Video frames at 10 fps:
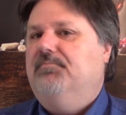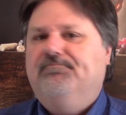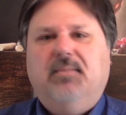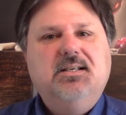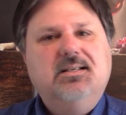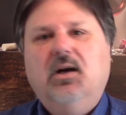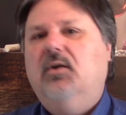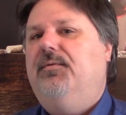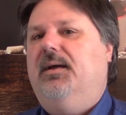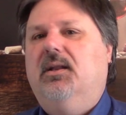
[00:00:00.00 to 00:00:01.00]

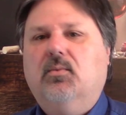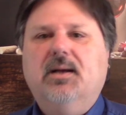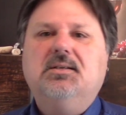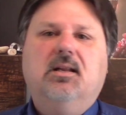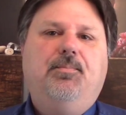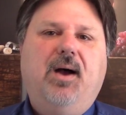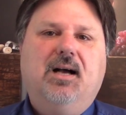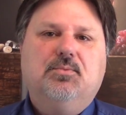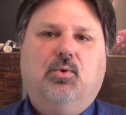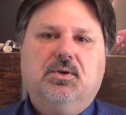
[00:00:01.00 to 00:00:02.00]
Myself and the rest of the
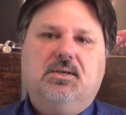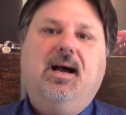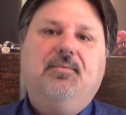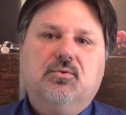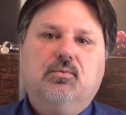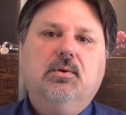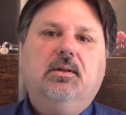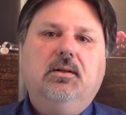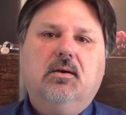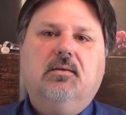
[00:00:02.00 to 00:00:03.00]
Passport staff is
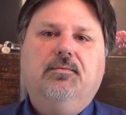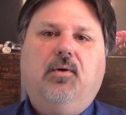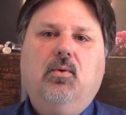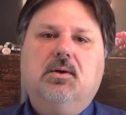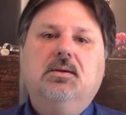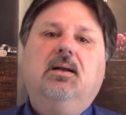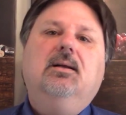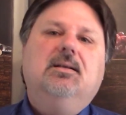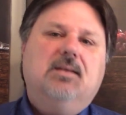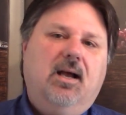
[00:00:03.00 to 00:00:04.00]
really looking forward
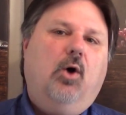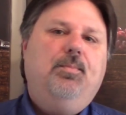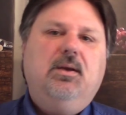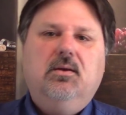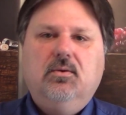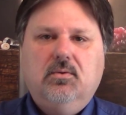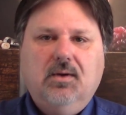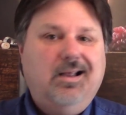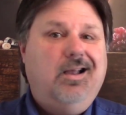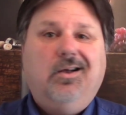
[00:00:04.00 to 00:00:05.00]
to helping you
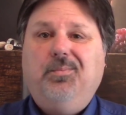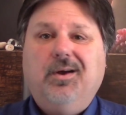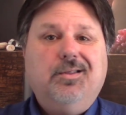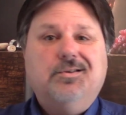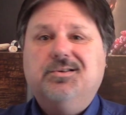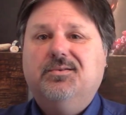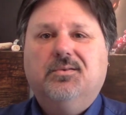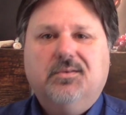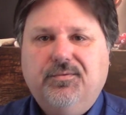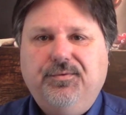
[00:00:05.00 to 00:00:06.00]
help others
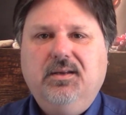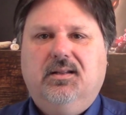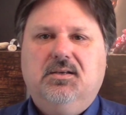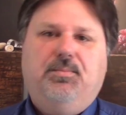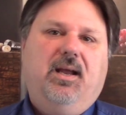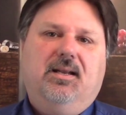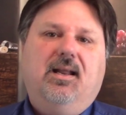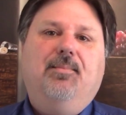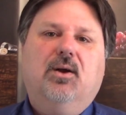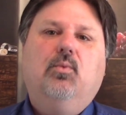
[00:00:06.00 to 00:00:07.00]
defeat this
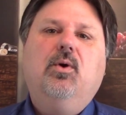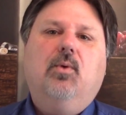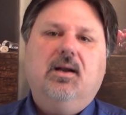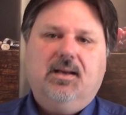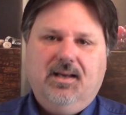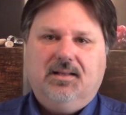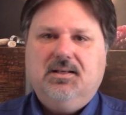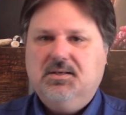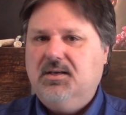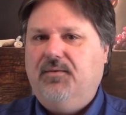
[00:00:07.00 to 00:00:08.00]
pandemic. We want to get
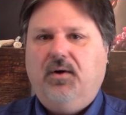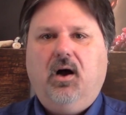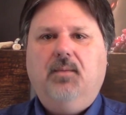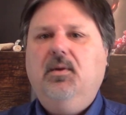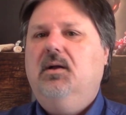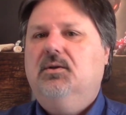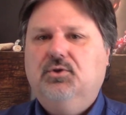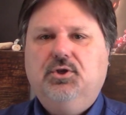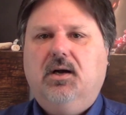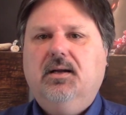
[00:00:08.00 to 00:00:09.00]
this stuff up,
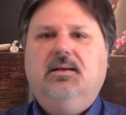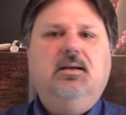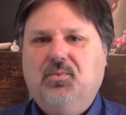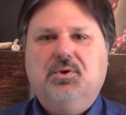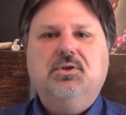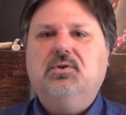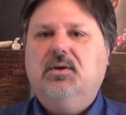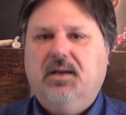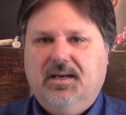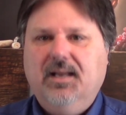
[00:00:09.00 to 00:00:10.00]
chugging. We're just
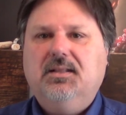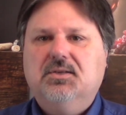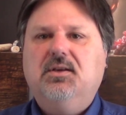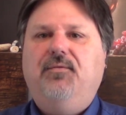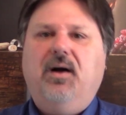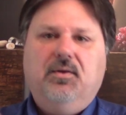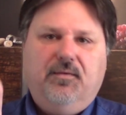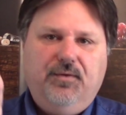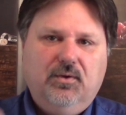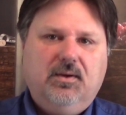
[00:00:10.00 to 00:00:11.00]
looking to get this stuff out in the
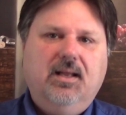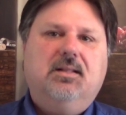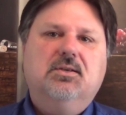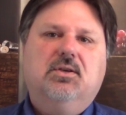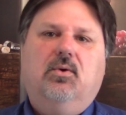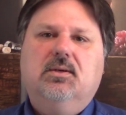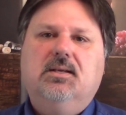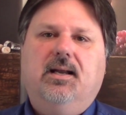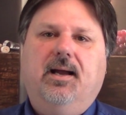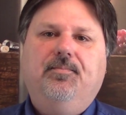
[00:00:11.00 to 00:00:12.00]
field and get this going
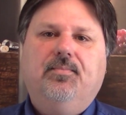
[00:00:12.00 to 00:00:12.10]
today.